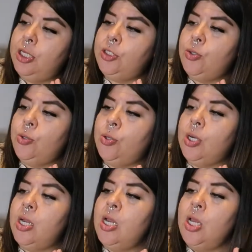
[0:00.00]
the
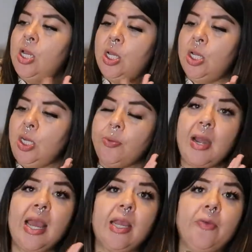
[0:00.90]
door hook
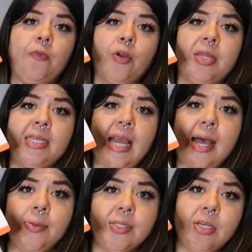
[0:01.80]
rack for the
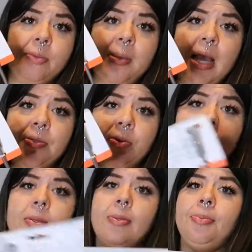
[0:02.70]
towels in our
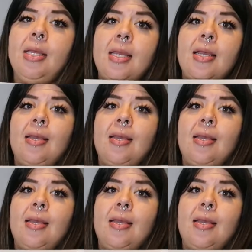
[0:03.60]
bathroom.